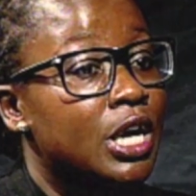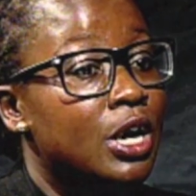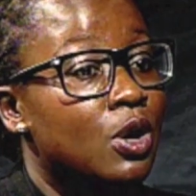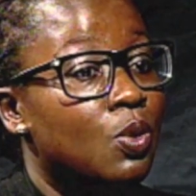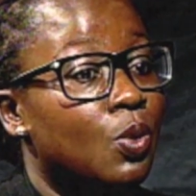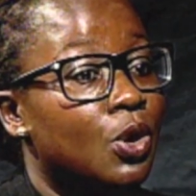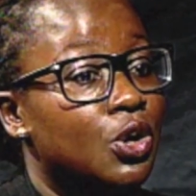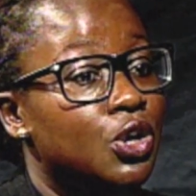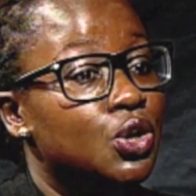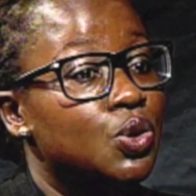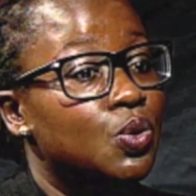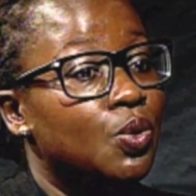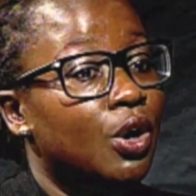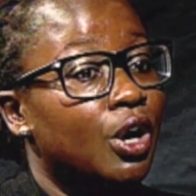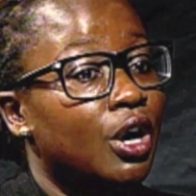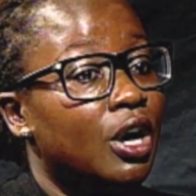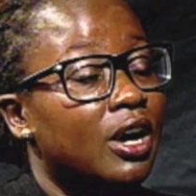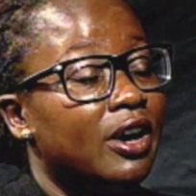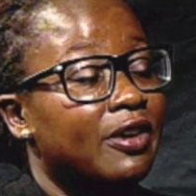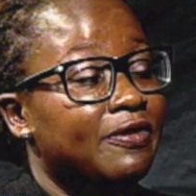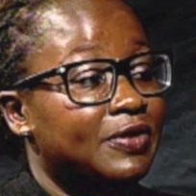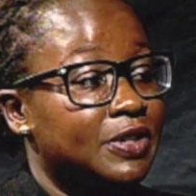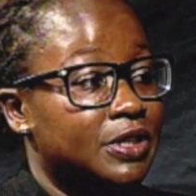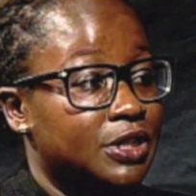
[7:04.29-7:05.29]
when you are
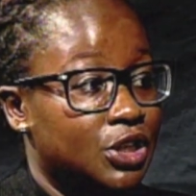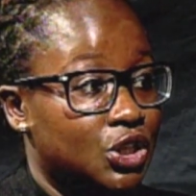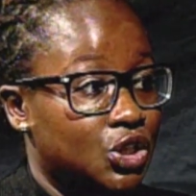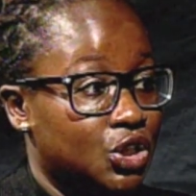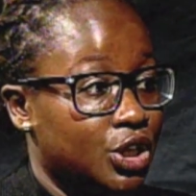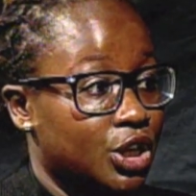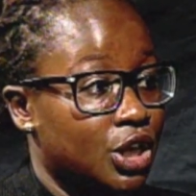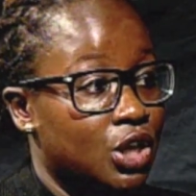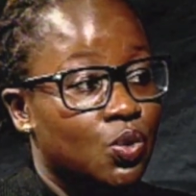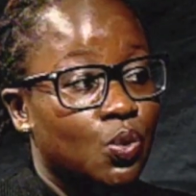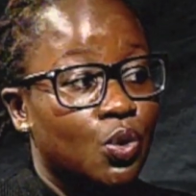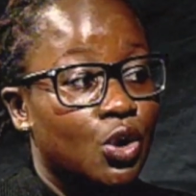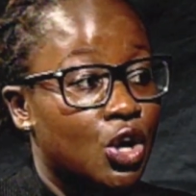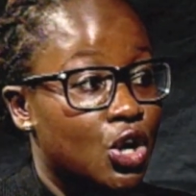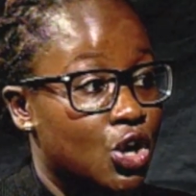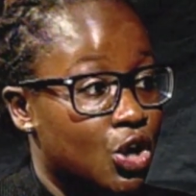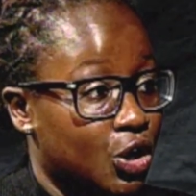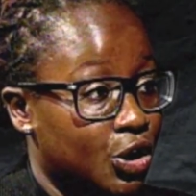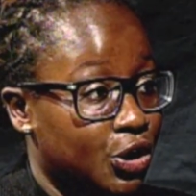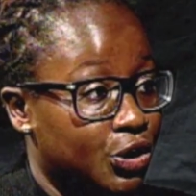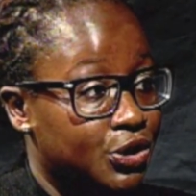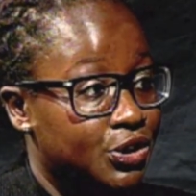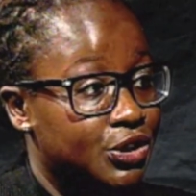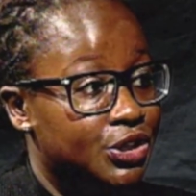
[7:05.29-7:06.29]
a physician or a
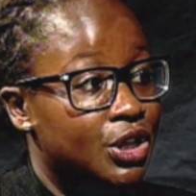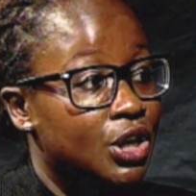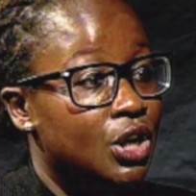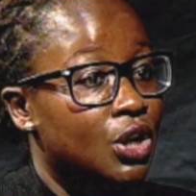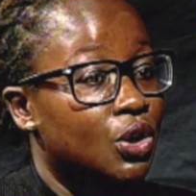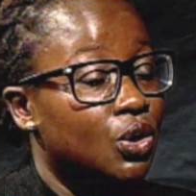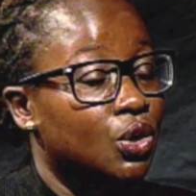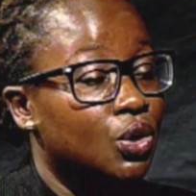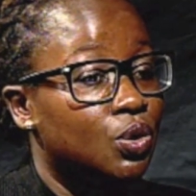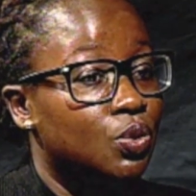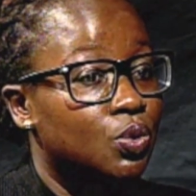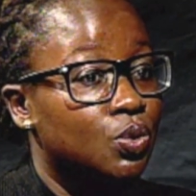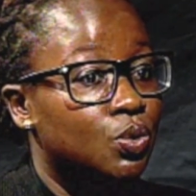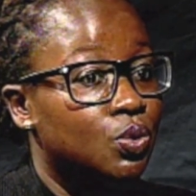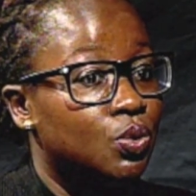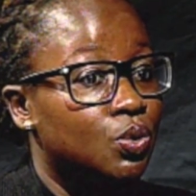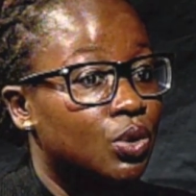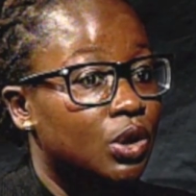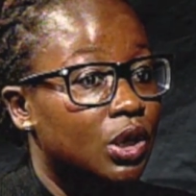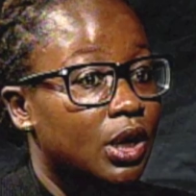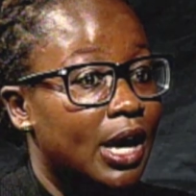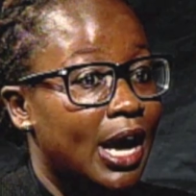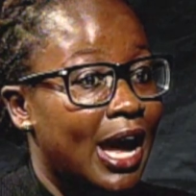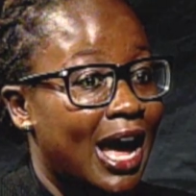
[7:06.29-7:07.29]
nurse, you
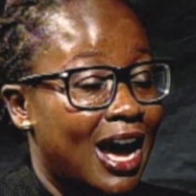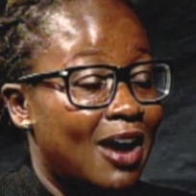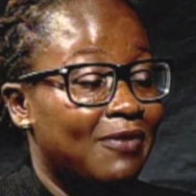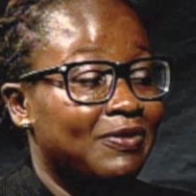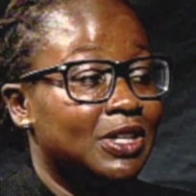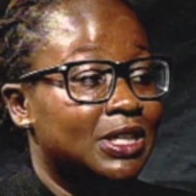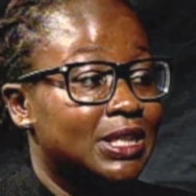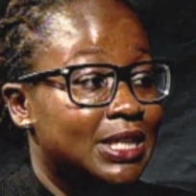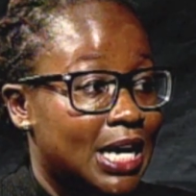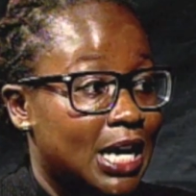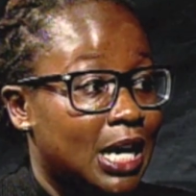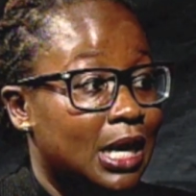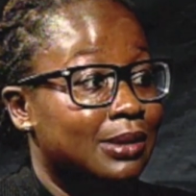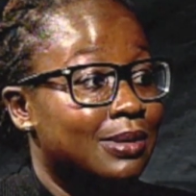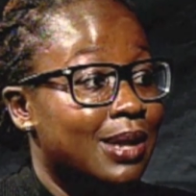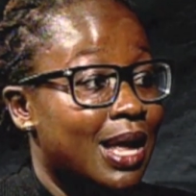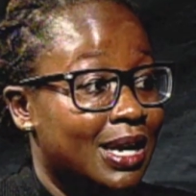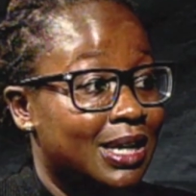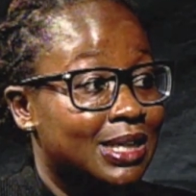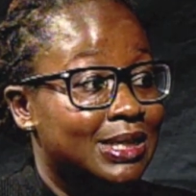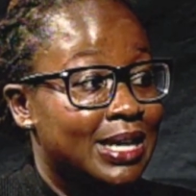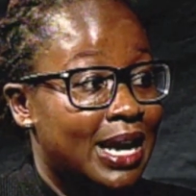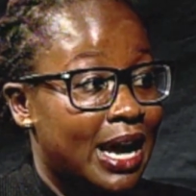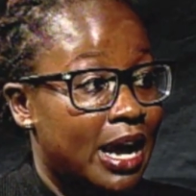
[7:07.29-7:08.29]
have to take a lot
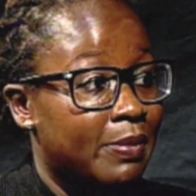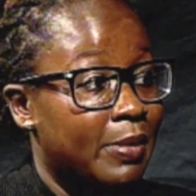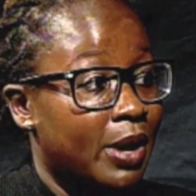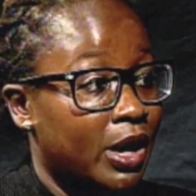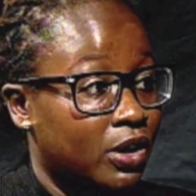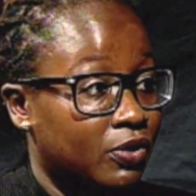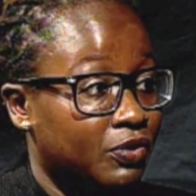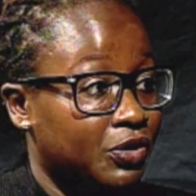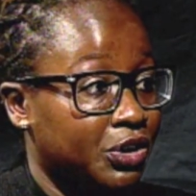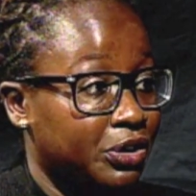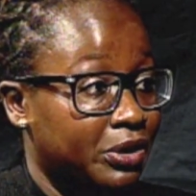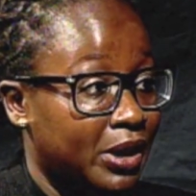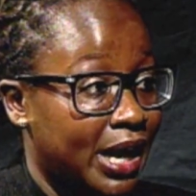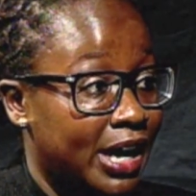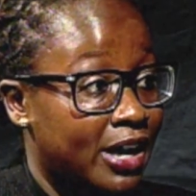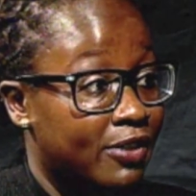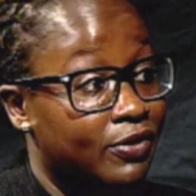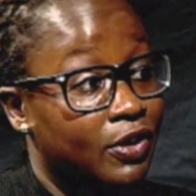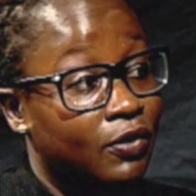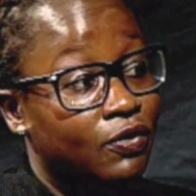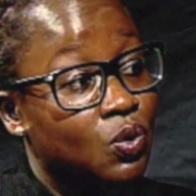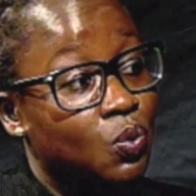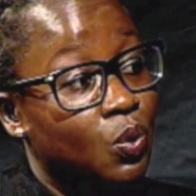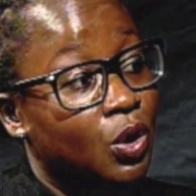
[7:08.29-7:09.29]
of time out of your life
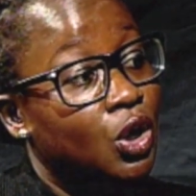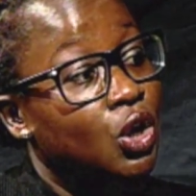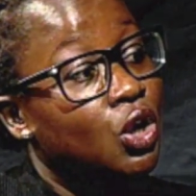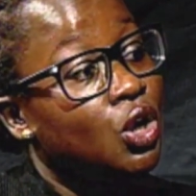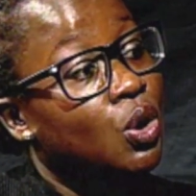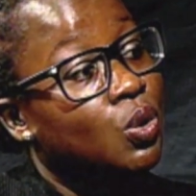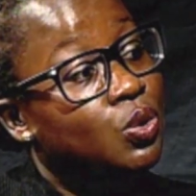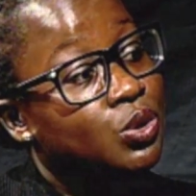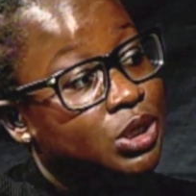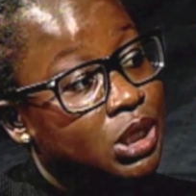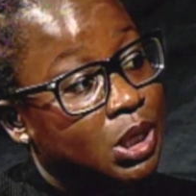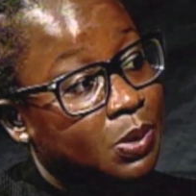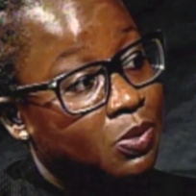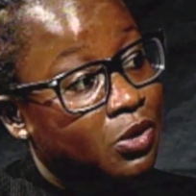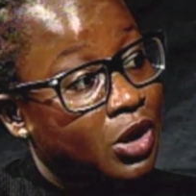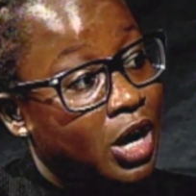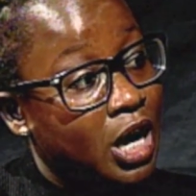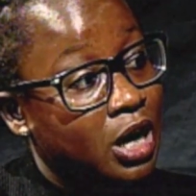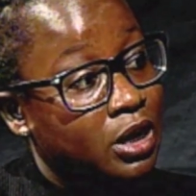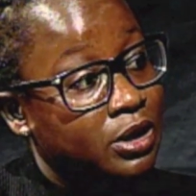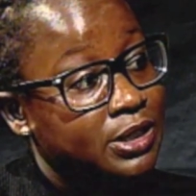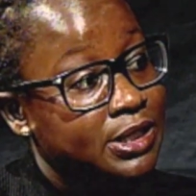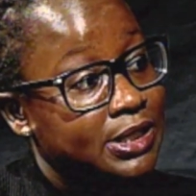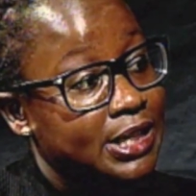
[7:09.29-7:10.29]
if you want to go somewhere
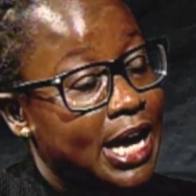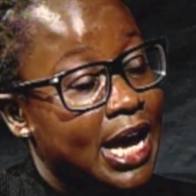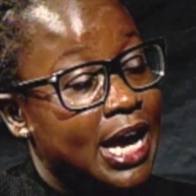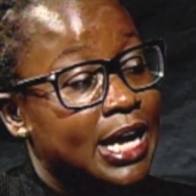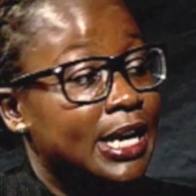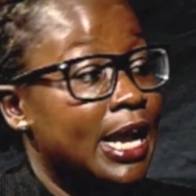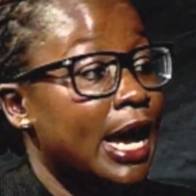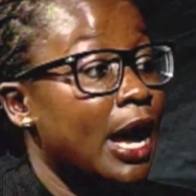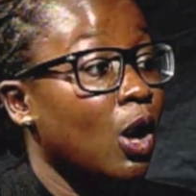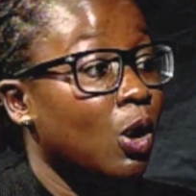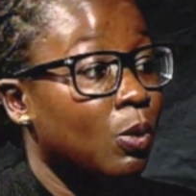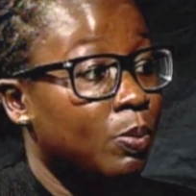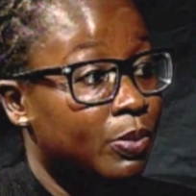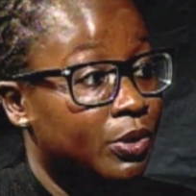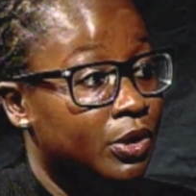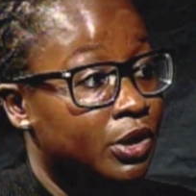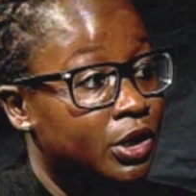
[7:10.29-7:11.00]
else and help.